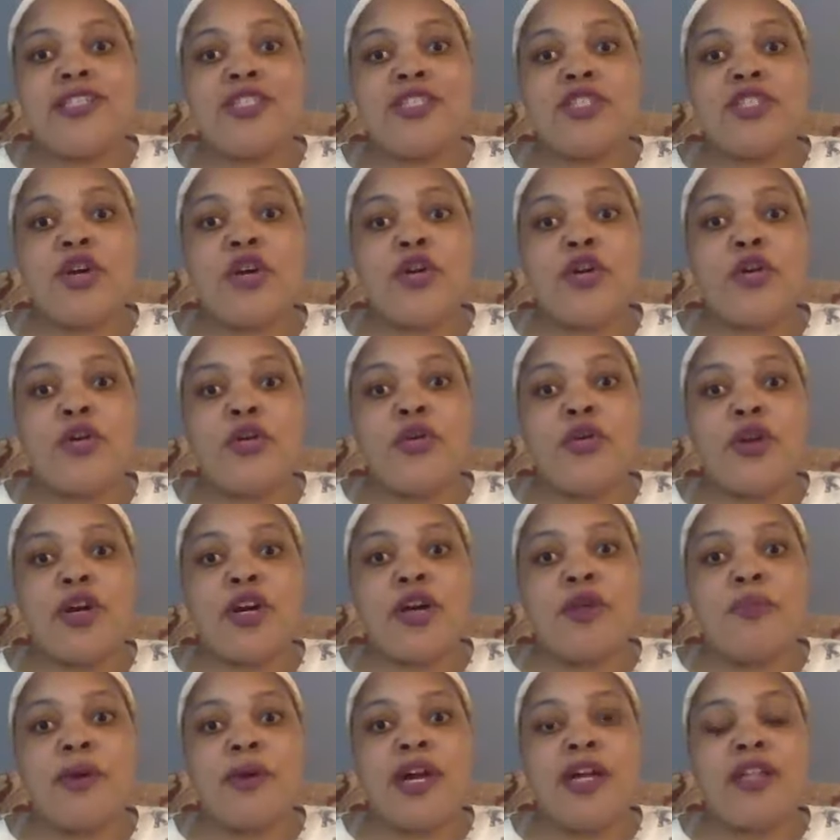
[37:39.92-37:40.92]

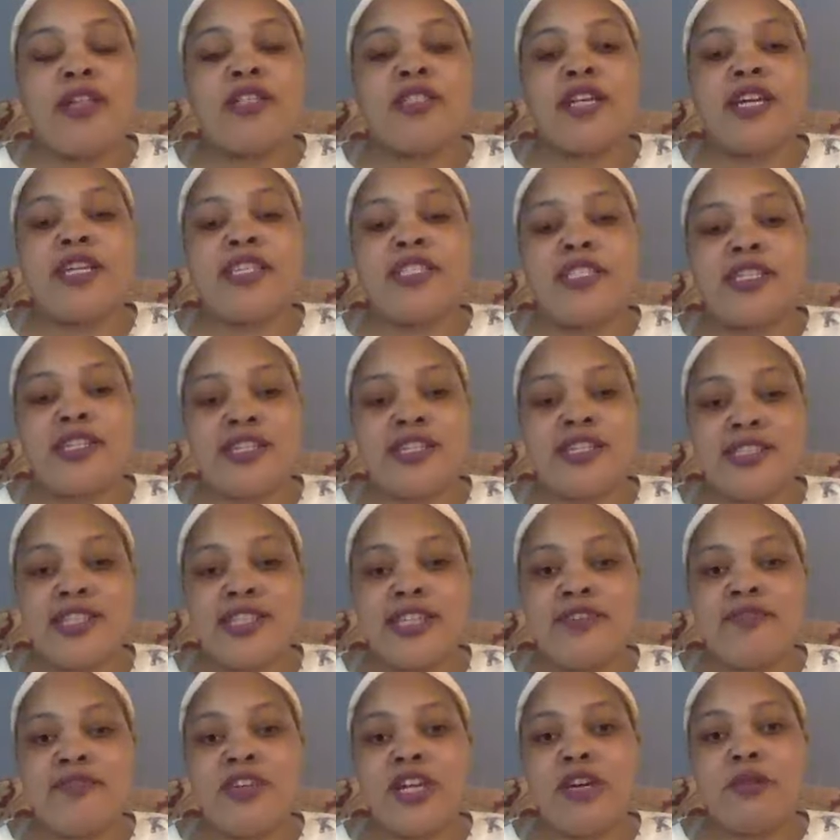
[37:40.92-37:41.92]
So apologizing
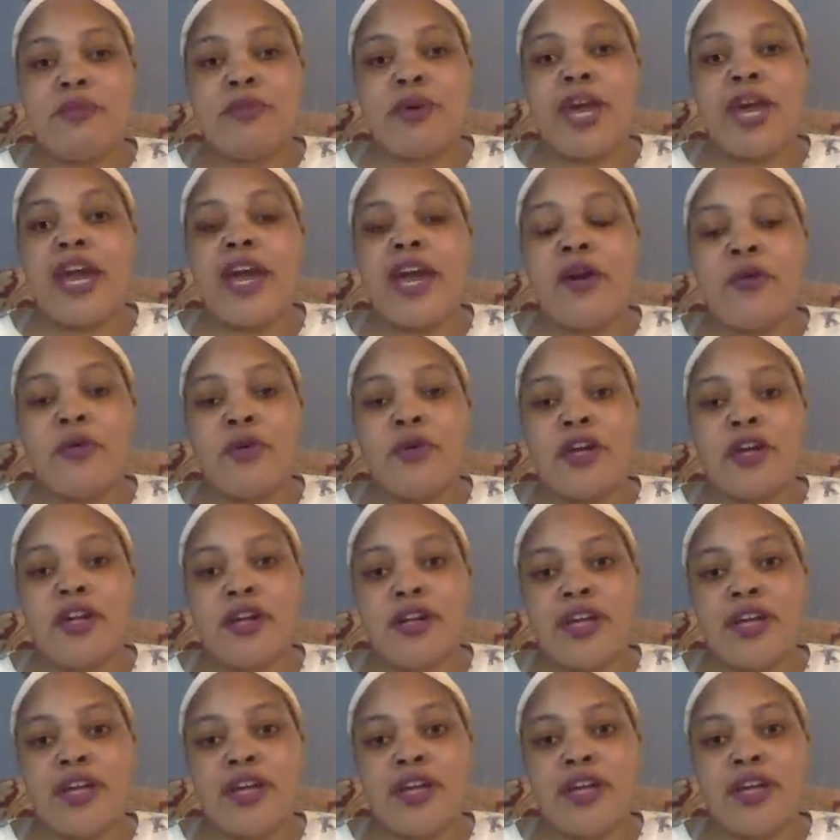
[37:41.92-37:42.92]
is giving up
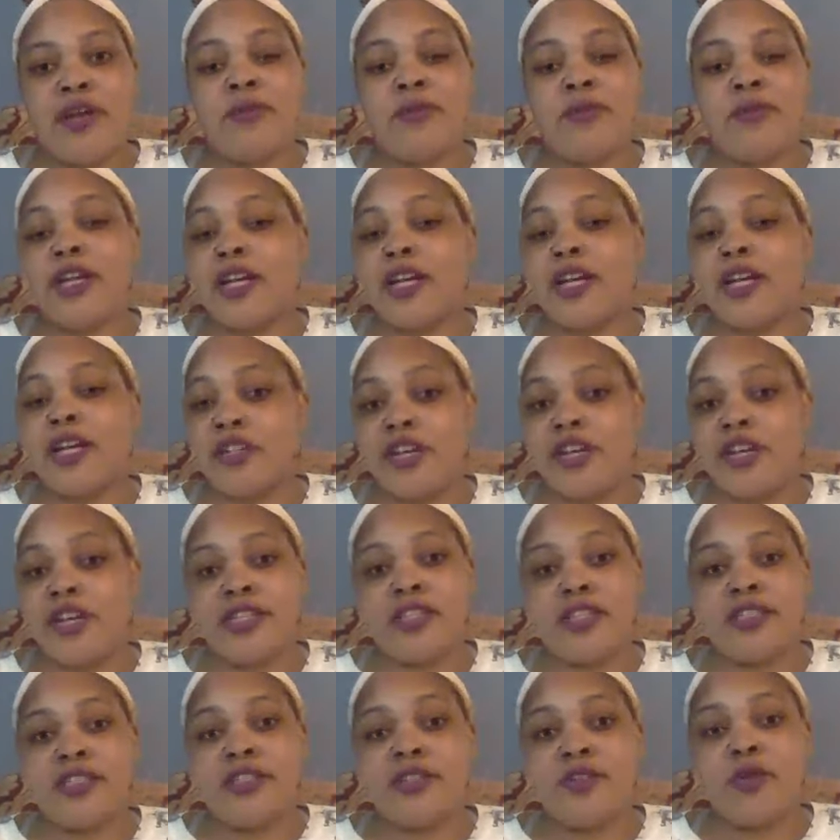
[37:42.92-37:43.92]
power, and we're not
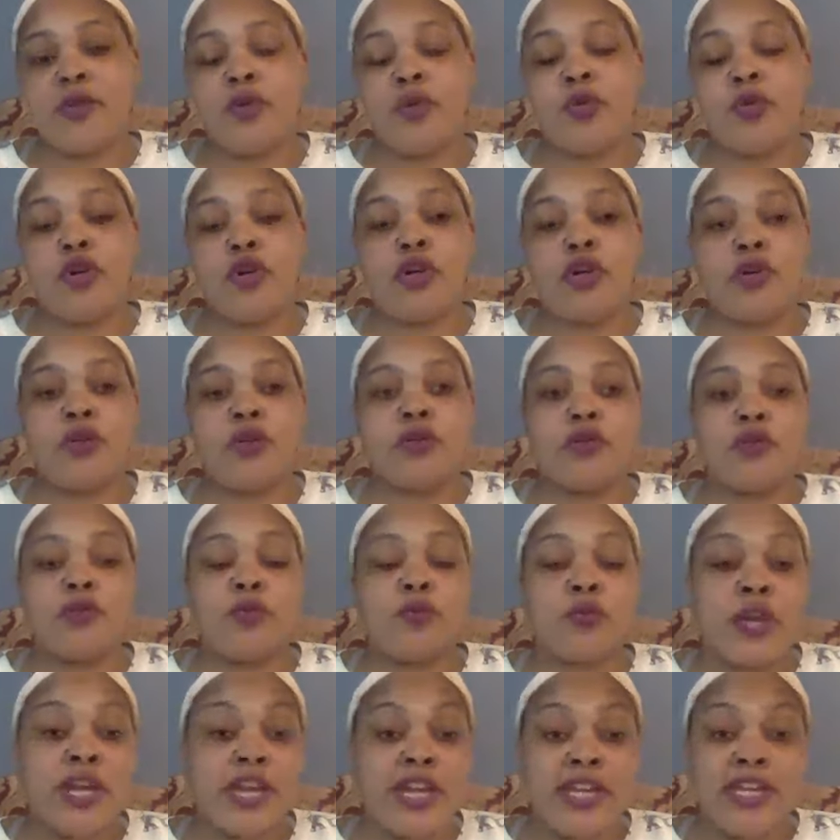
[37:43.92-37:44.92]
trained or
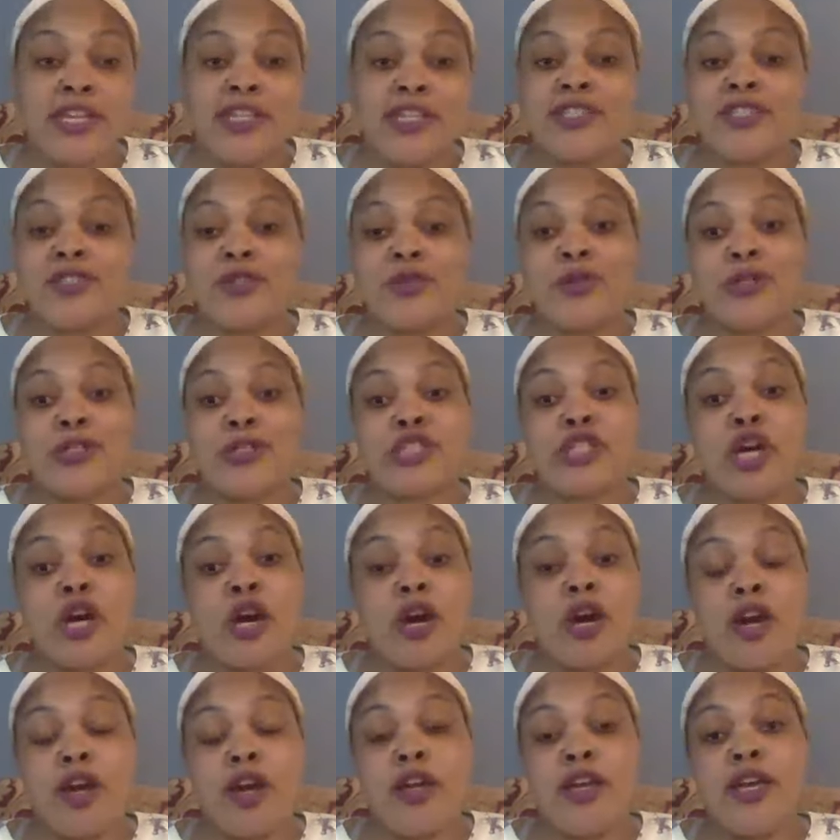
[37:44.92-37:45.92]
raised or
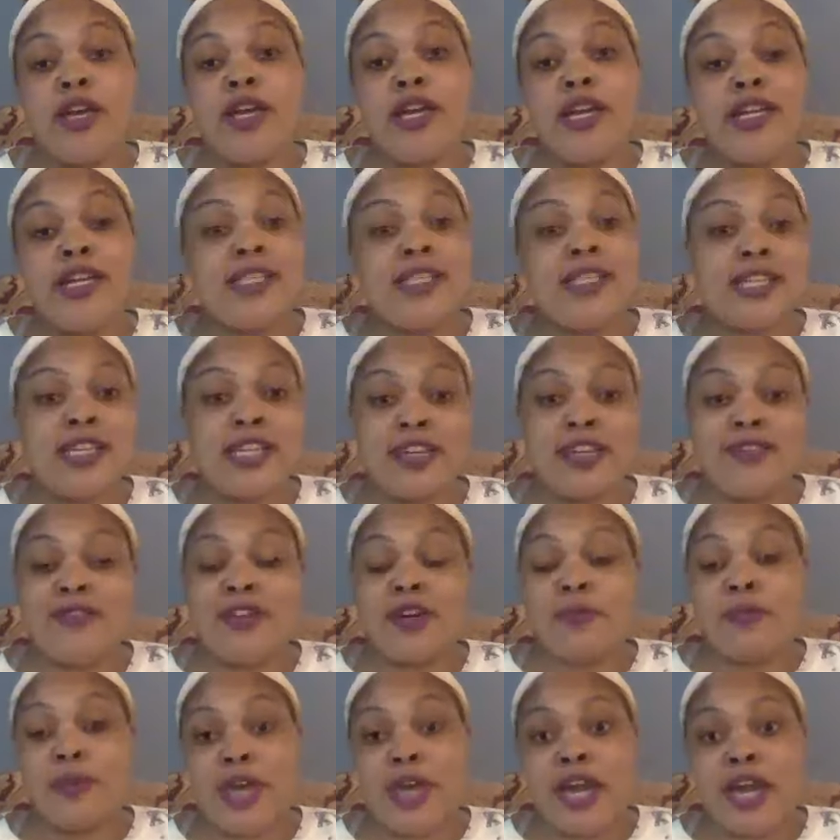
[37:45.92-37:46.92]
taught to
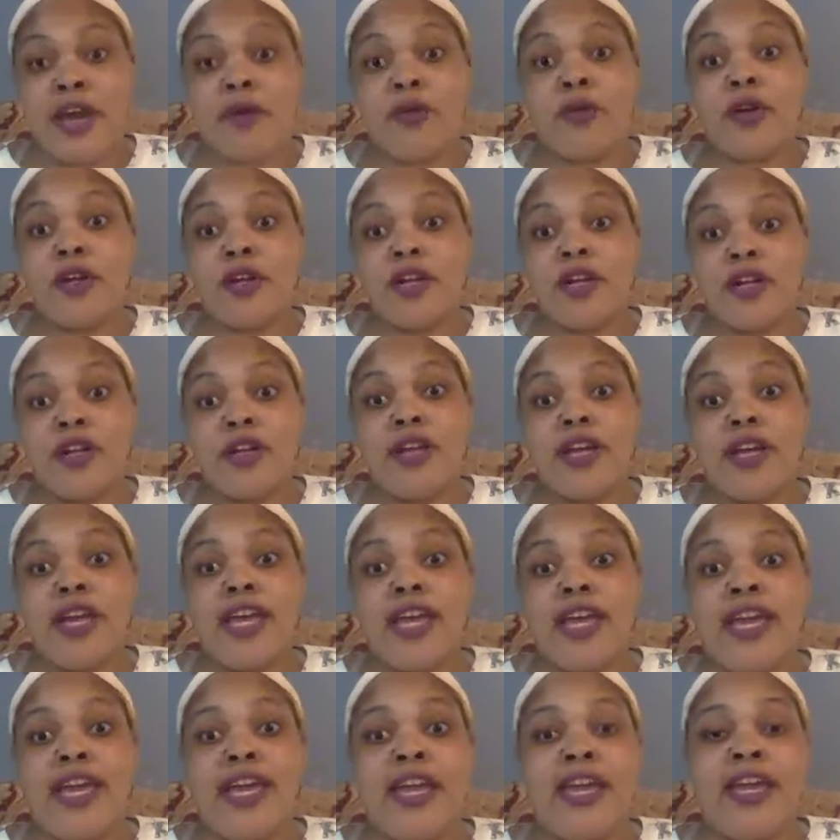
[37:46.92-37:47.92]
give up power.
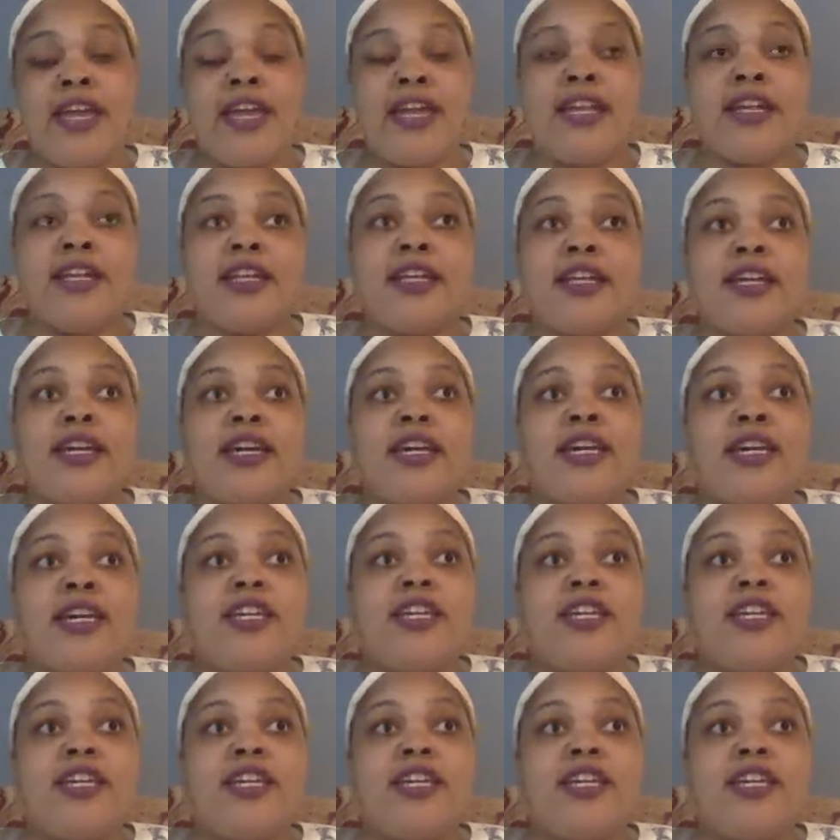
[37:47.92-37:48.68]
And,